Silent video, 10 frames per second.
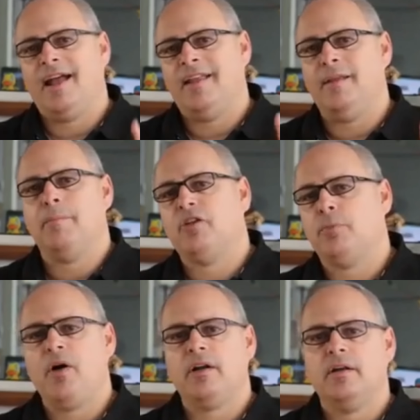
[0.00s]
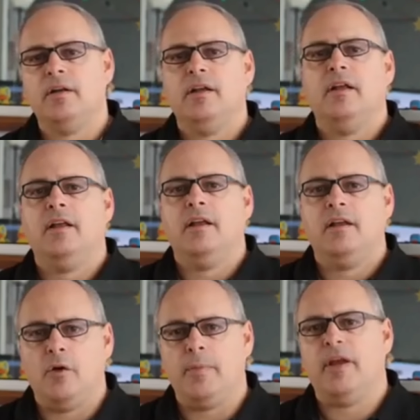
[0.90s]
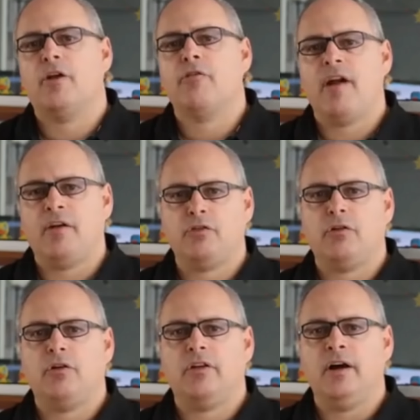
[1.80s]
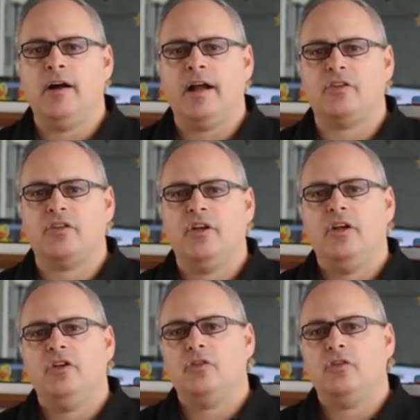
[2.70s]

And the best part, there'll be a crafter-only class.